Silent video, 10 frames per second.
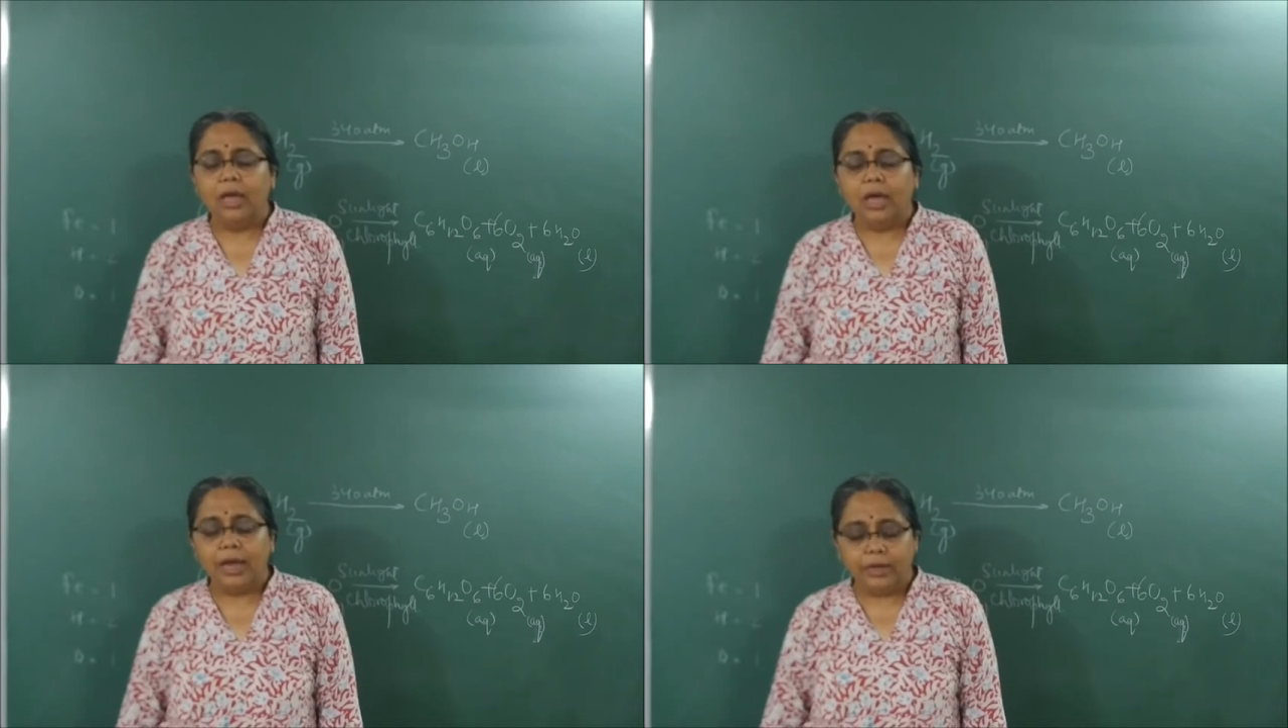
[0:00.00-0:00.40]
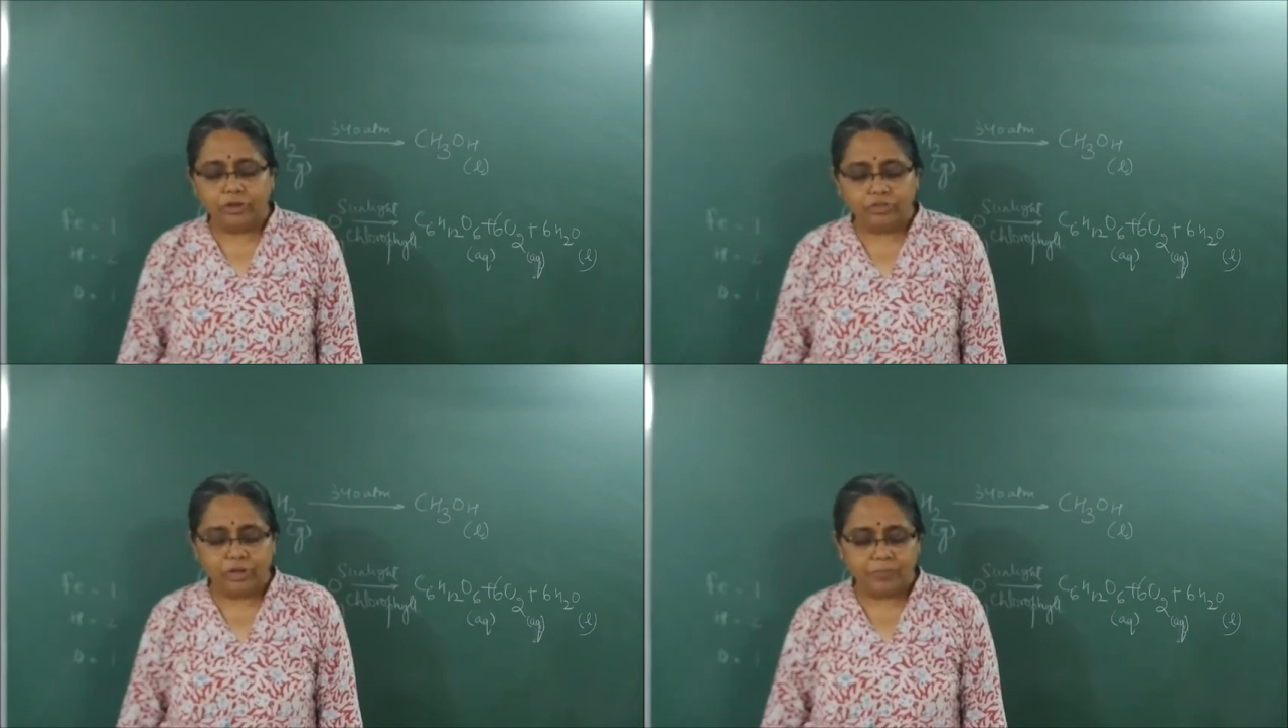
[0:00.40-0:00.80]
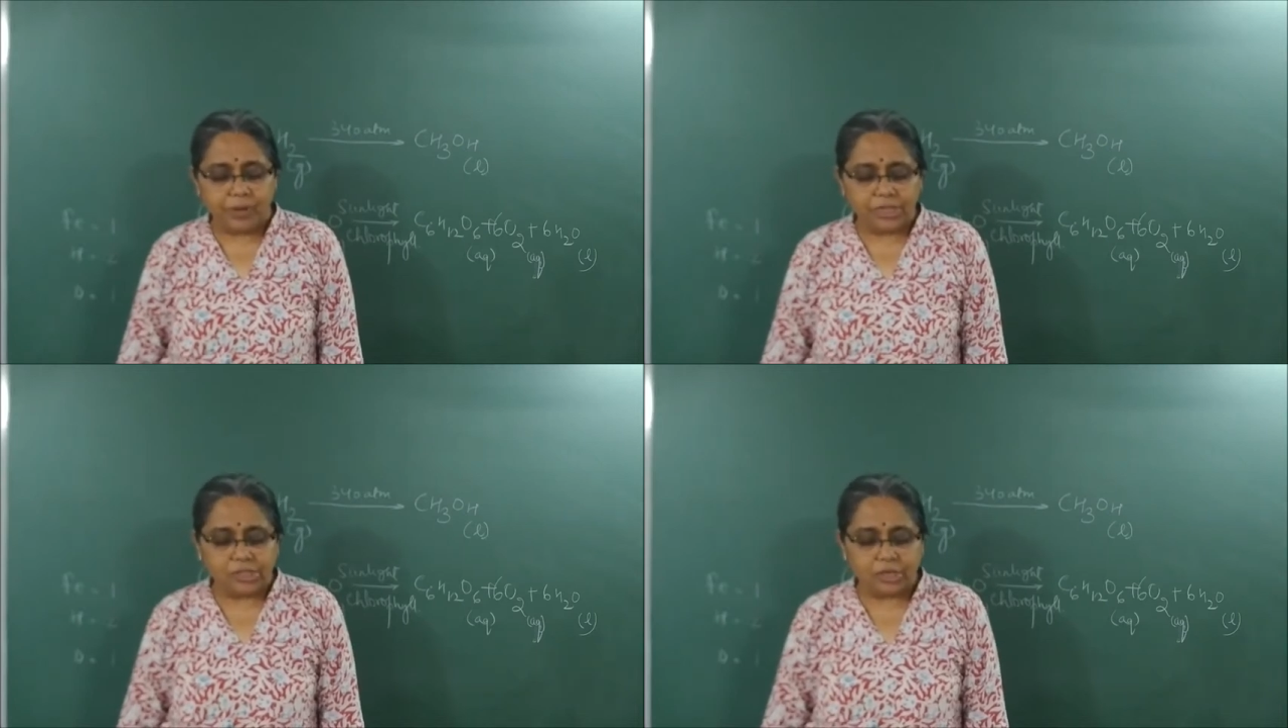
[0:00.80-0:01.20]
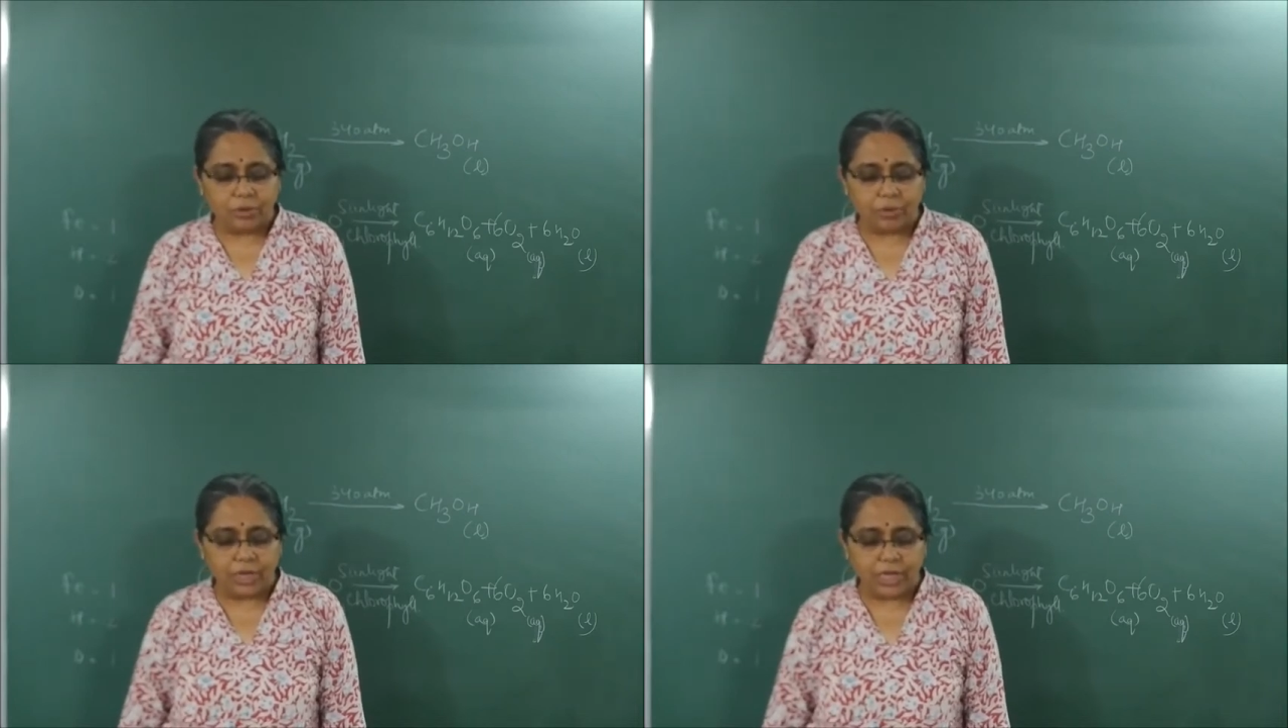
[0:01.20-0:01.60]
Hydrogen plus
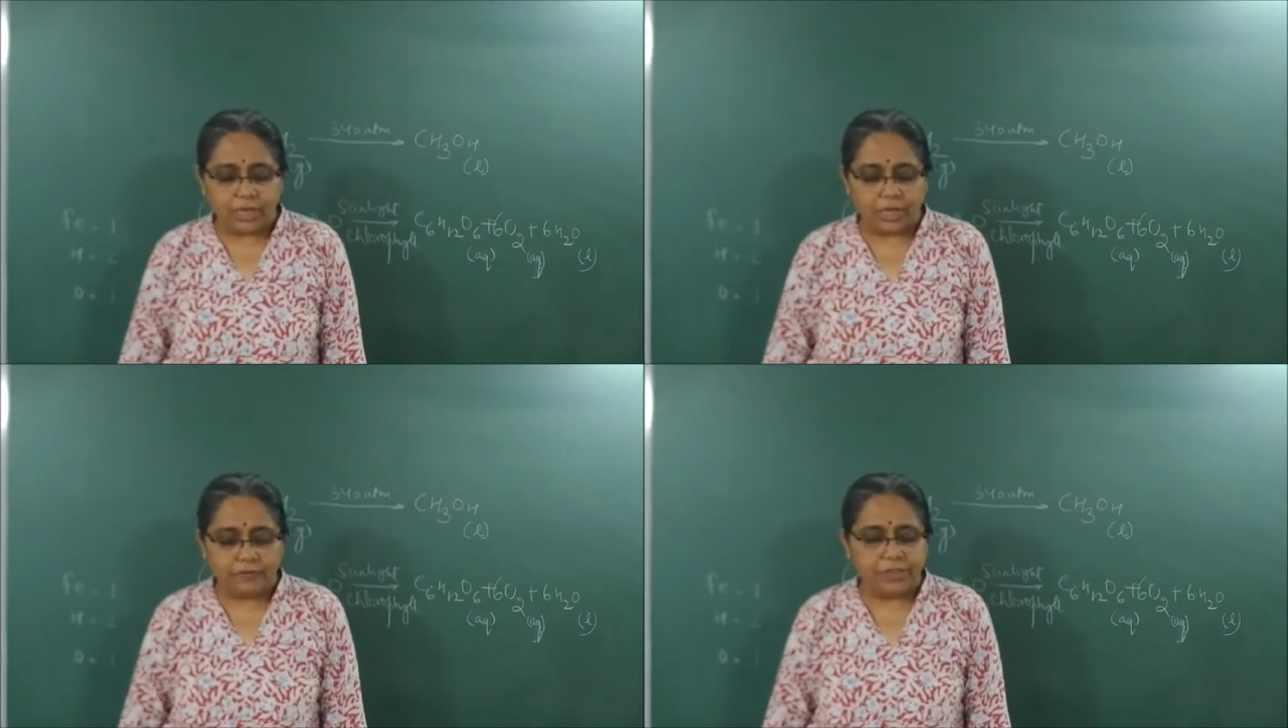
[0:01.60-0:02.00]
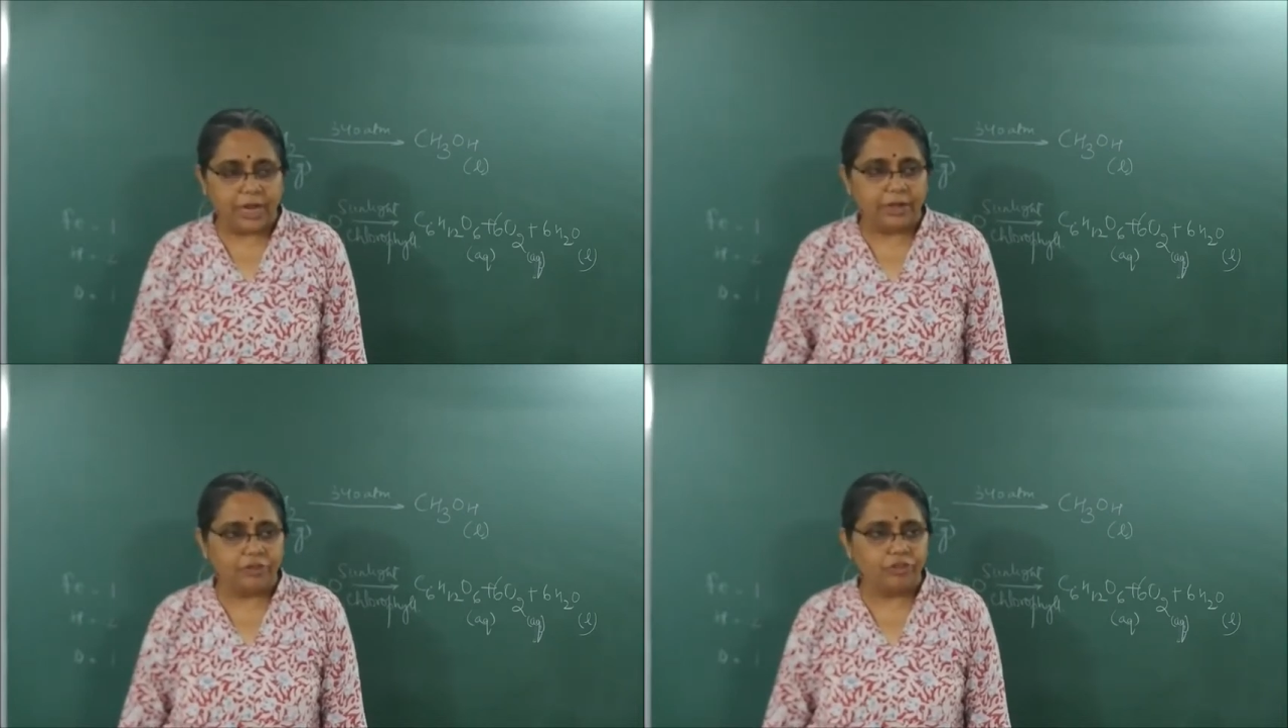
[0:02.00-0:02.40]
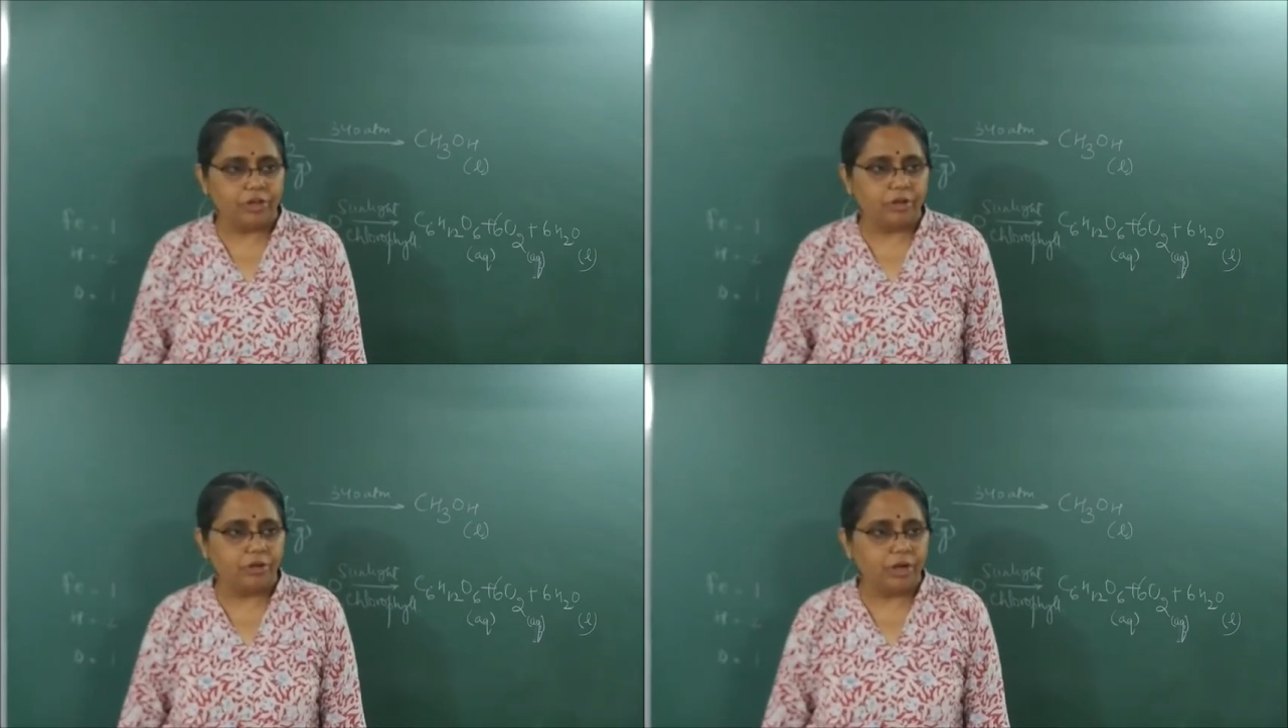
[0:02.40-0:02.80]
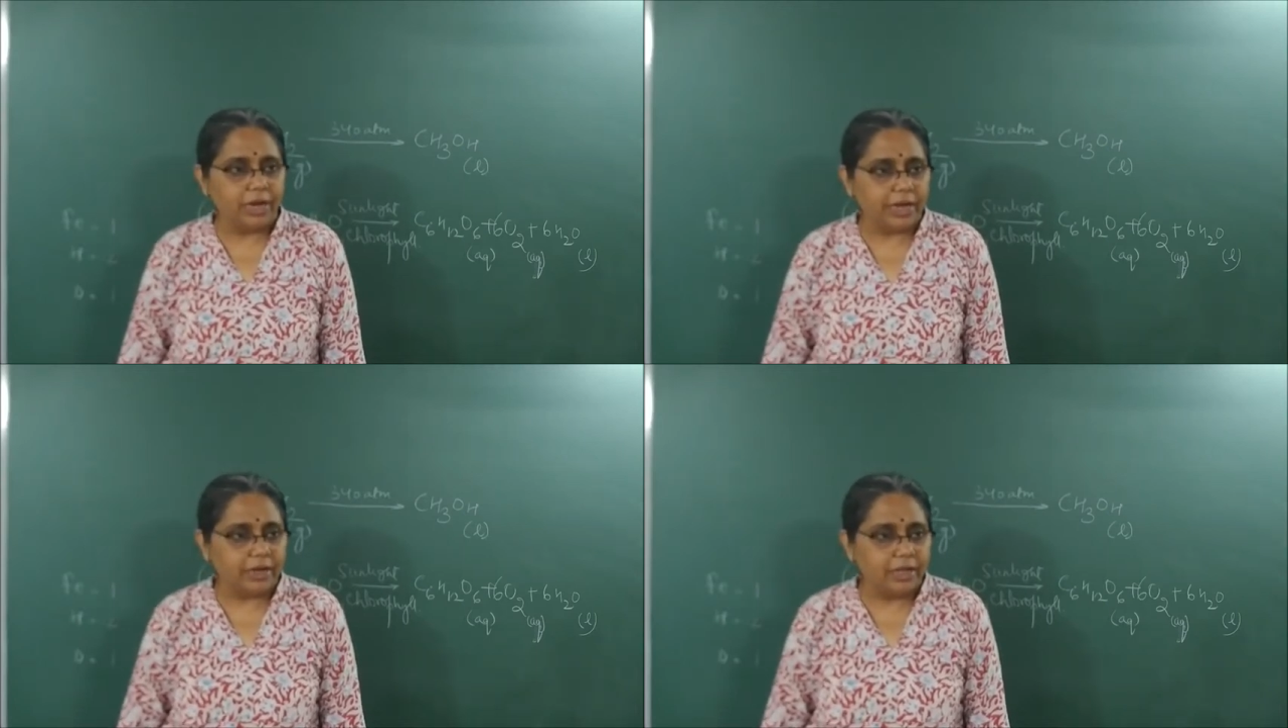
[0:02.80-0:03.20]
chlorine gives hydrogen
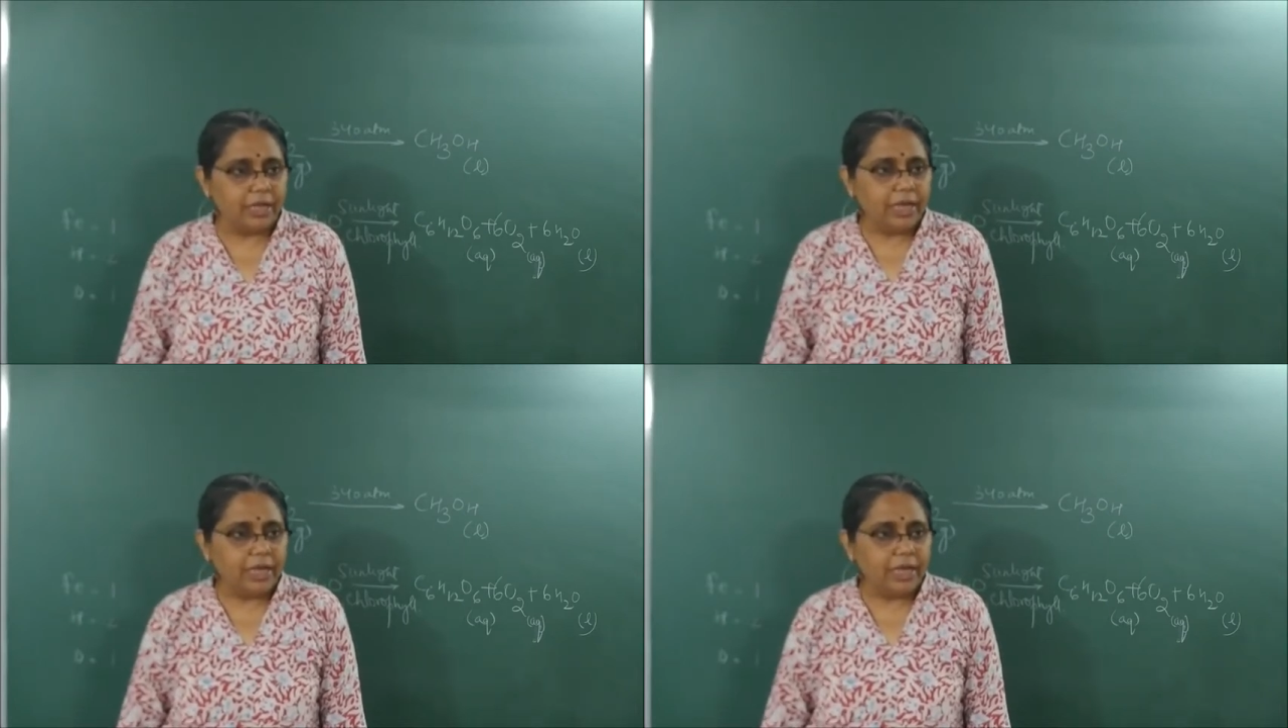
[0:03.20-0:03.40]
chloride.